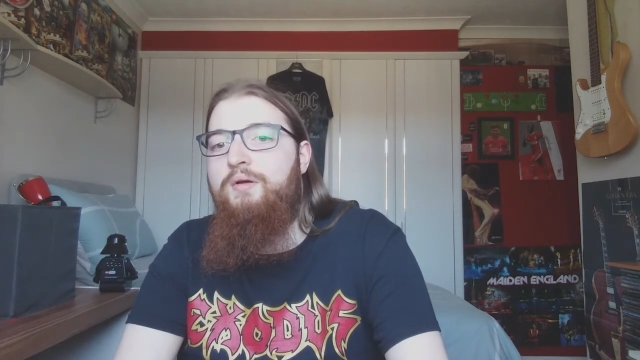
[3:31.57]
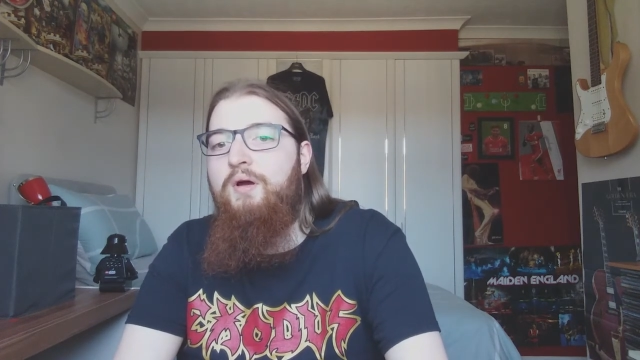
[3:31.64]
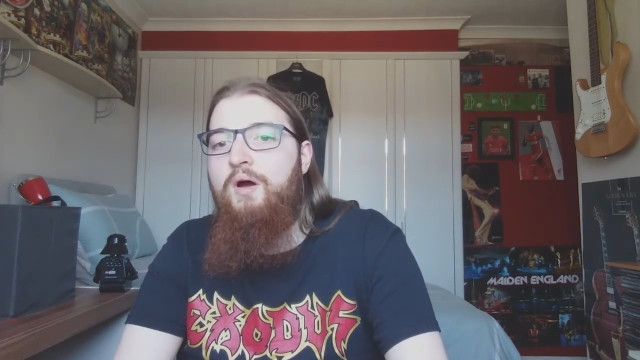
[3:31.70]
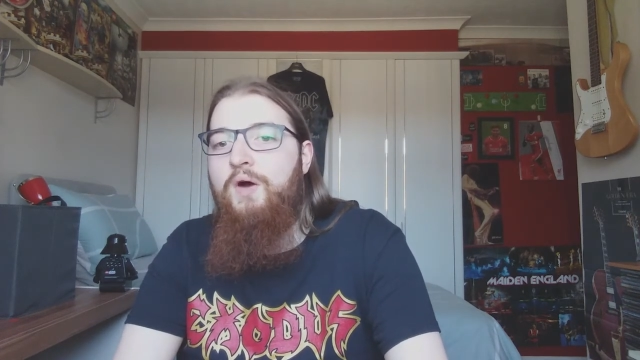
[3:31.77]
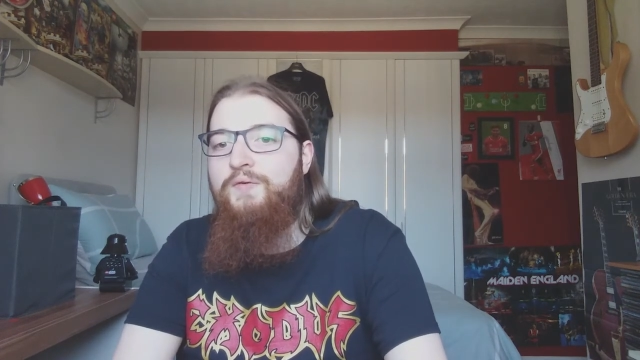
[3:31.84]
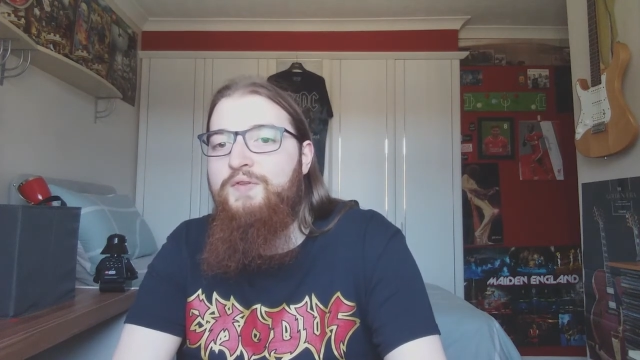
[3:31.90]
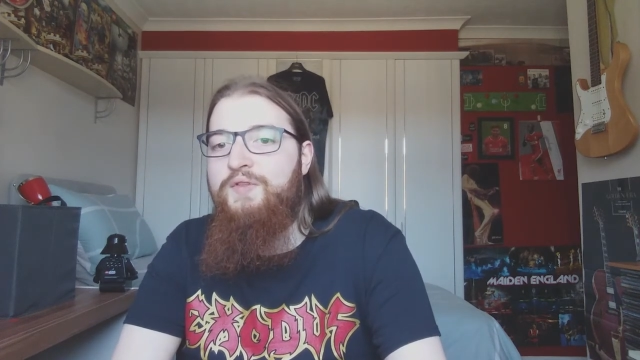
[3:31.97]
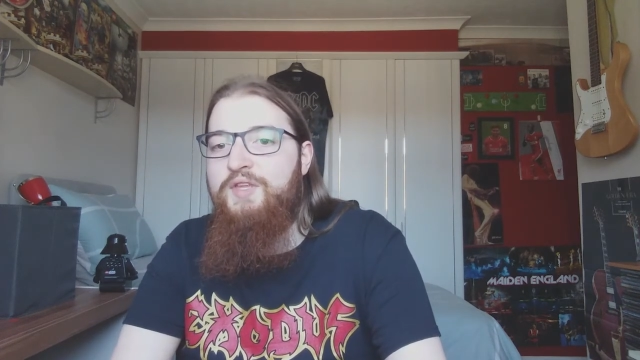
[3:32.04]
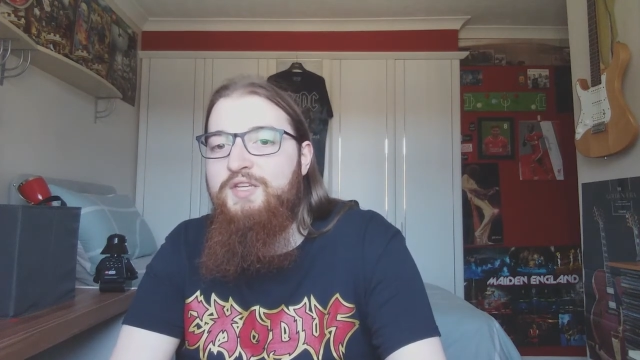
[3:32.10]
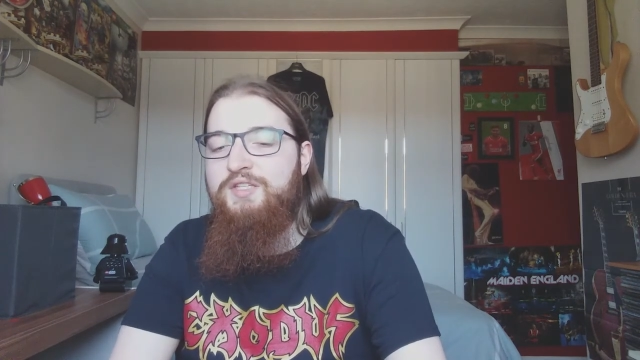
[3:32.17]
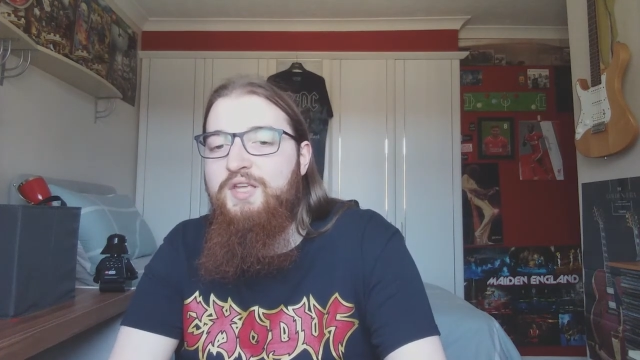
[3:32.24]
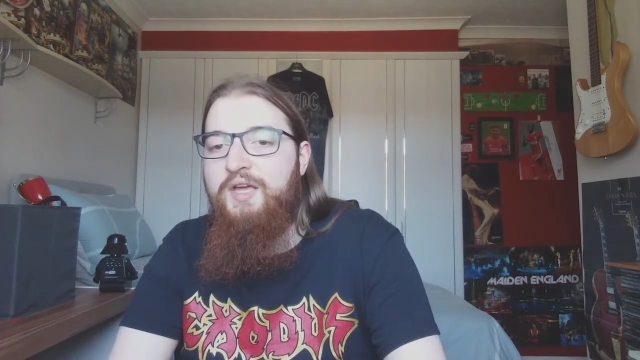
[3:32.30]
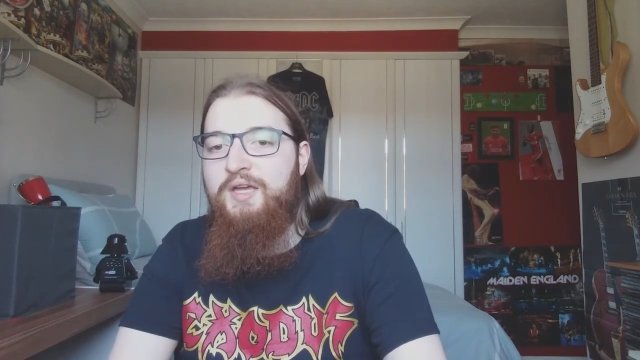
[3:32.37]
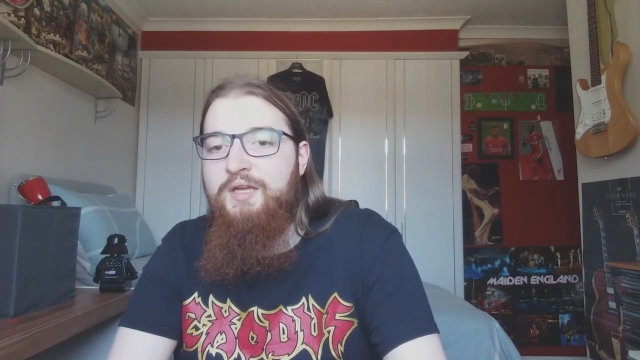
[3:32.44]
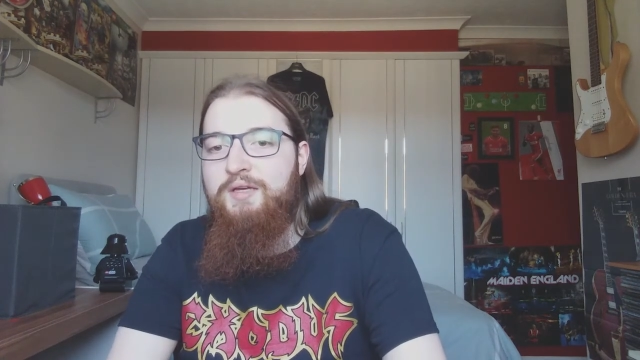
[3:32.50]
After this,
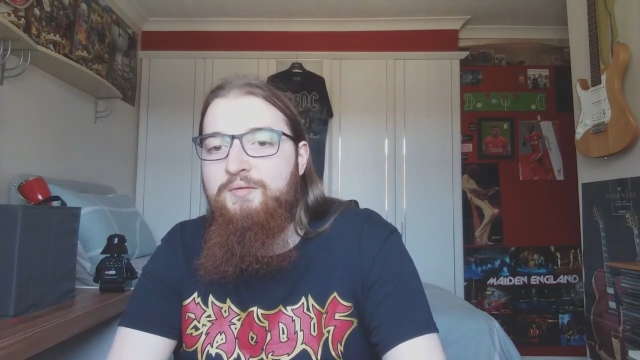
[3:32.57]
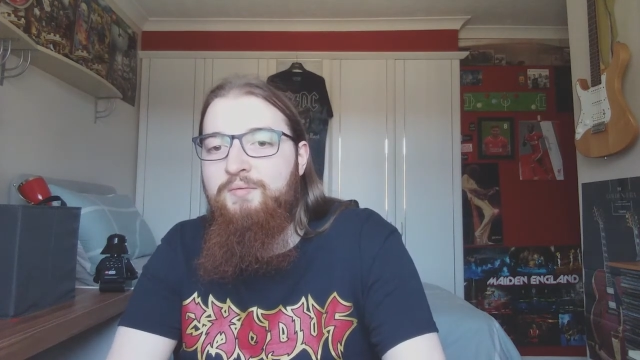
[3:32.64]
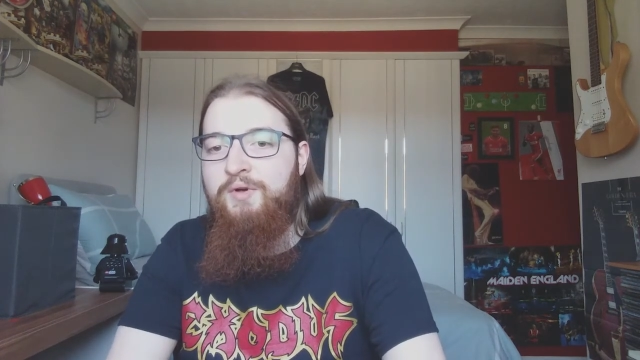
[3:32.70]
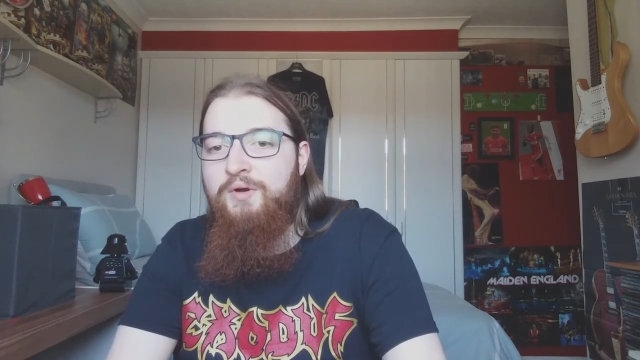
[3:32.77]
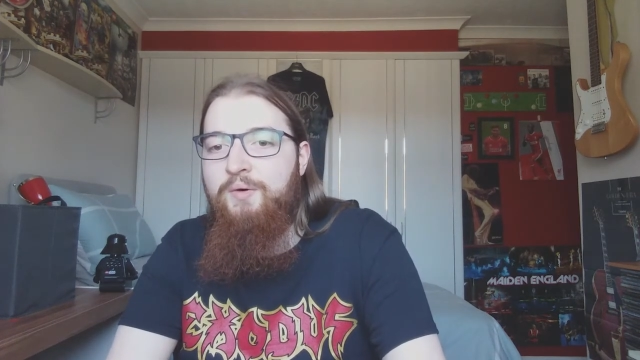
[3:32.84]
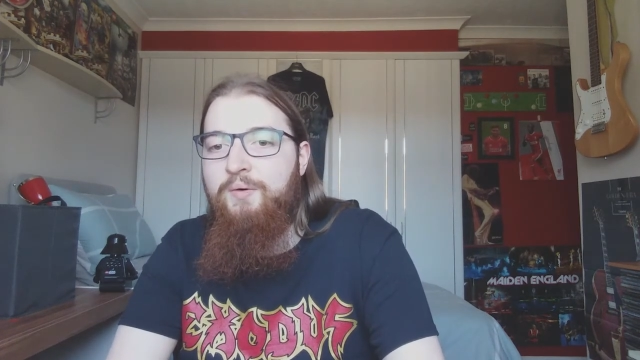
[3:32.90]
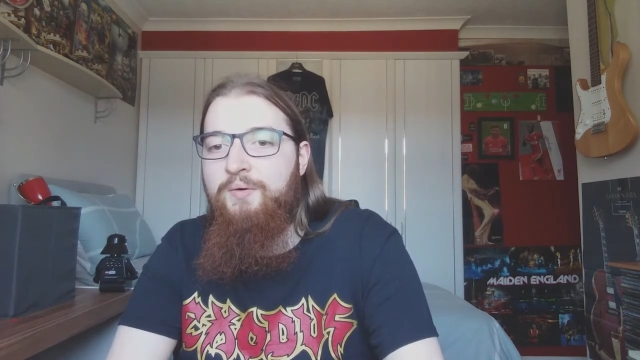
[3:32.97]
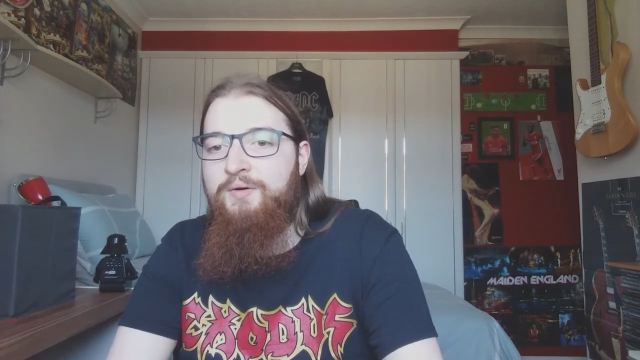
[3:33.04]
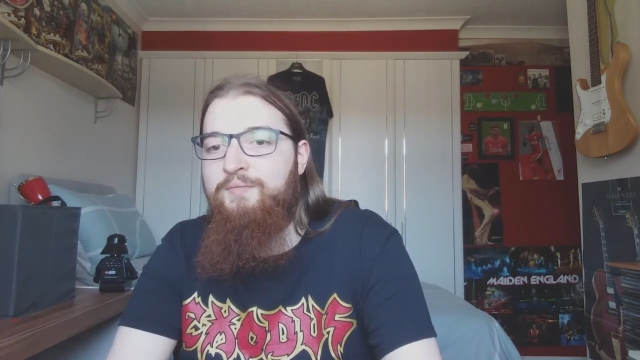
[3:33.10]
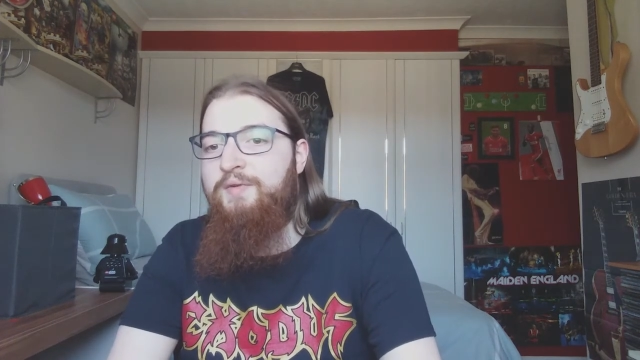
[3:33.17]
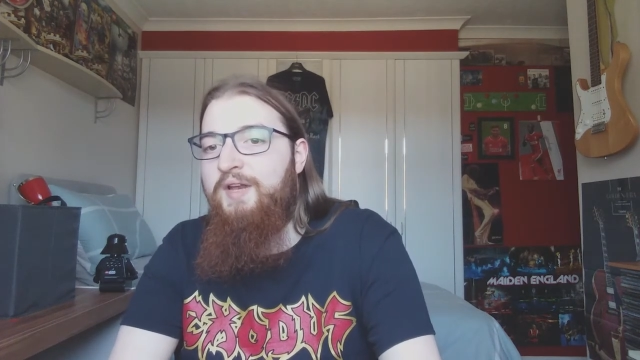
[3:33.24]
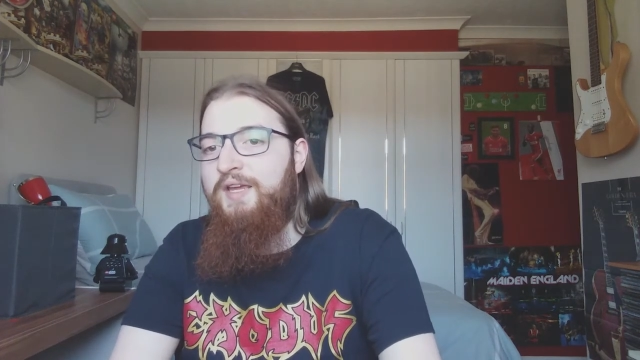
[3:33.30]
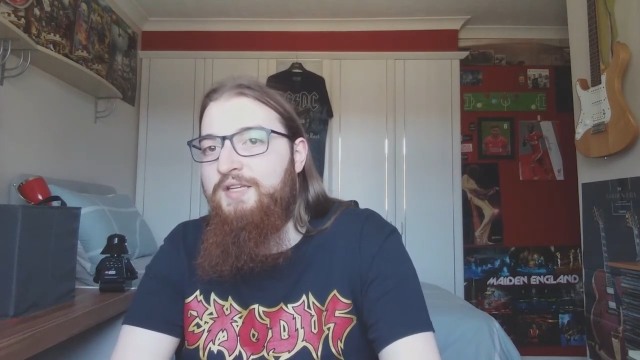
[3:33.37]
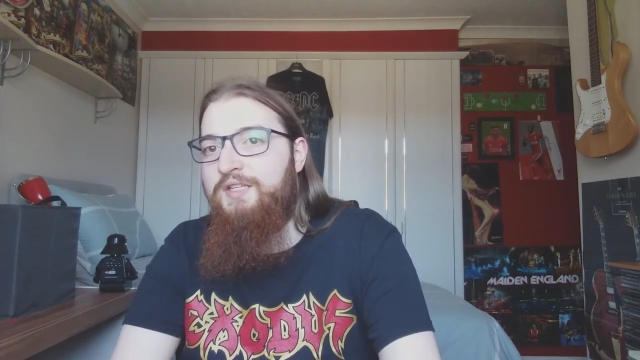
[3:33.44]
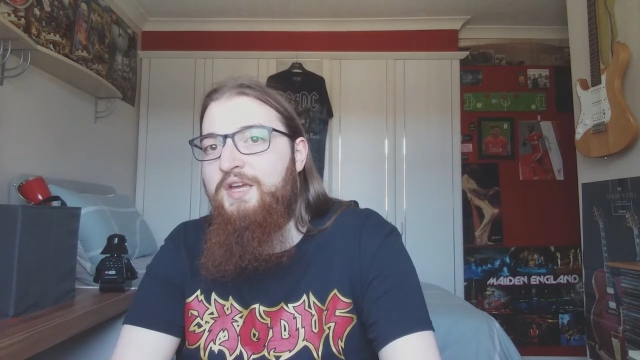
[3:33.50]
they record and
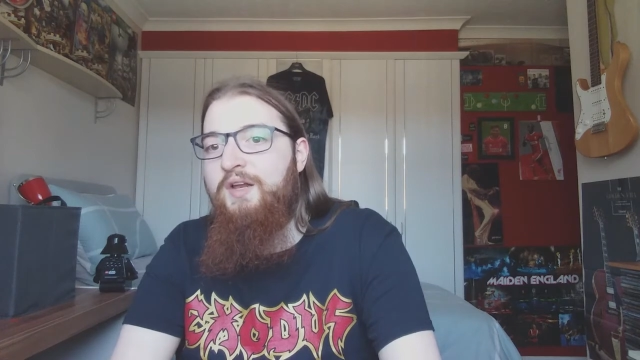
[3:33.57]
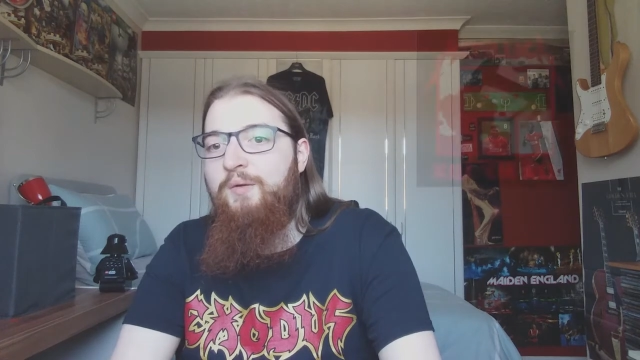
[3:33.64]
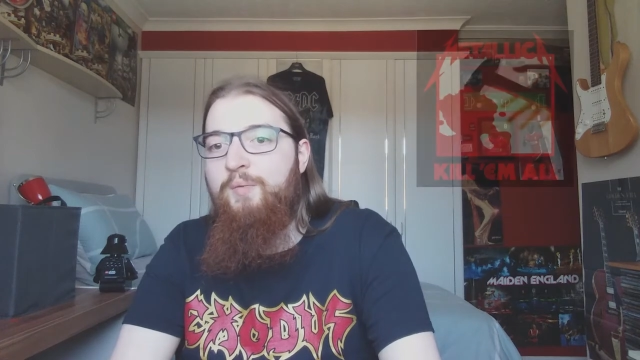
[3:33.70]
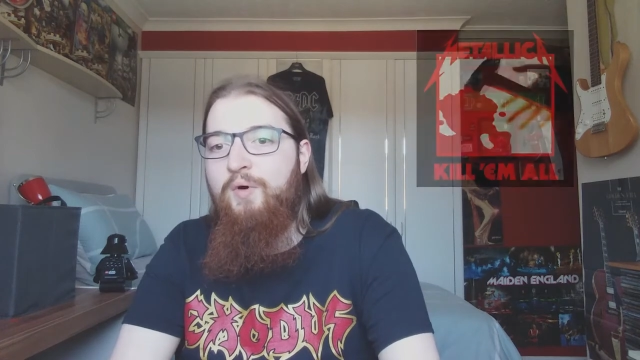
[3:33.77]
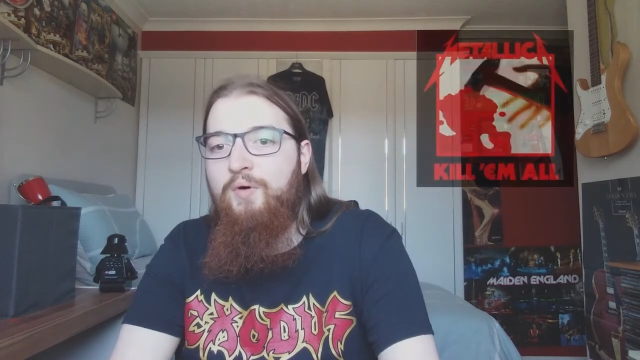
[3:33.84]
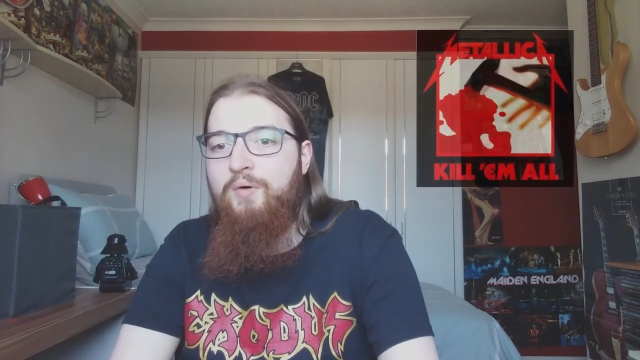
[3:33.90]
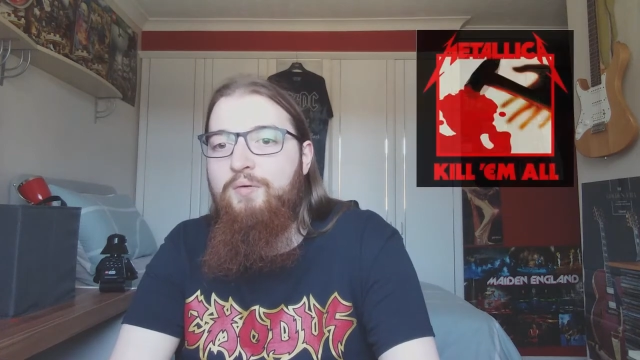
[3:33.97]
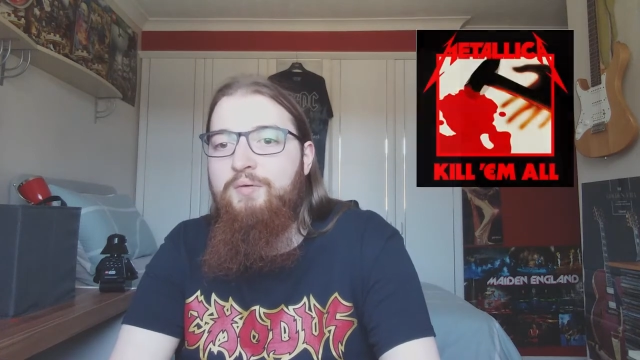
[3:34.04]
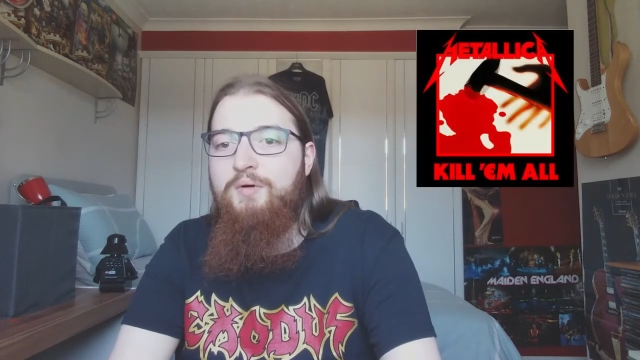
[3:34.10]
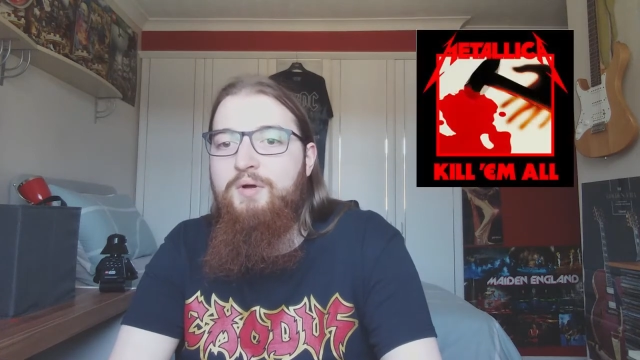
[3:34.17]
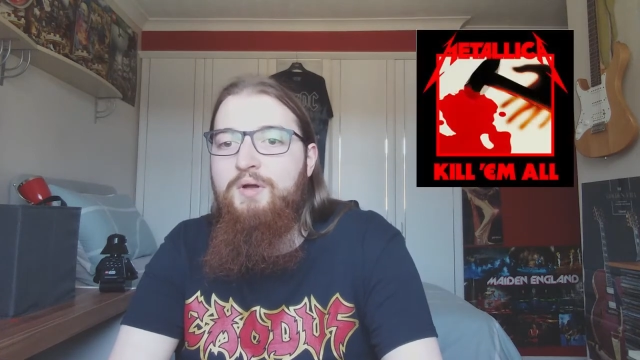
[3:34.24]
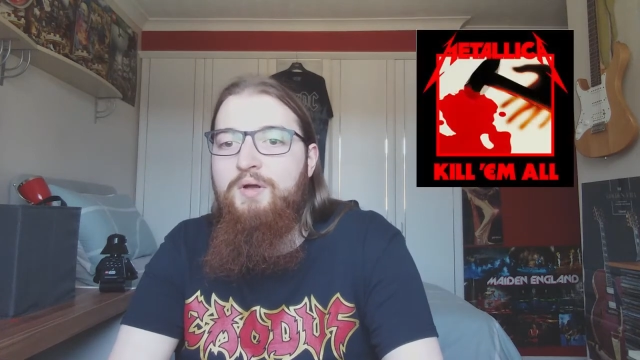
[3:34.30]
release Kill 'Em All,